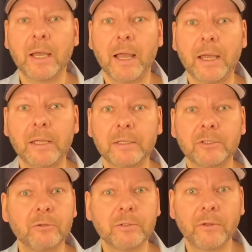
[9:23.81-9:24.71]
I
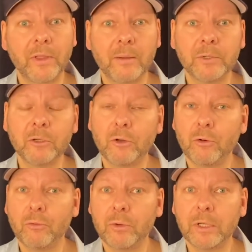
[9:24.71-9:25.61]
told to them, you
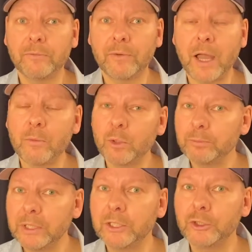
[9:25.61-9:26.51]
know, if I
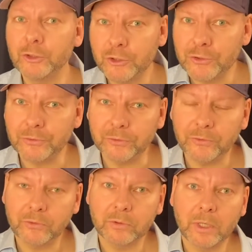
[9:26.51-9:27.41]
would be in your
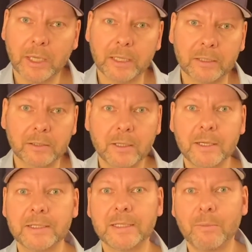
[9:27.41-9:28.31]
shoes and
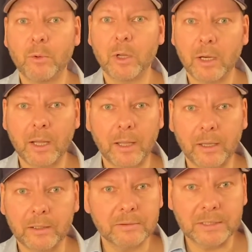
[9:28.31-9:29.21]
someone
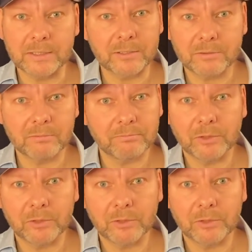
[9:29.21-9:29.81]
like this,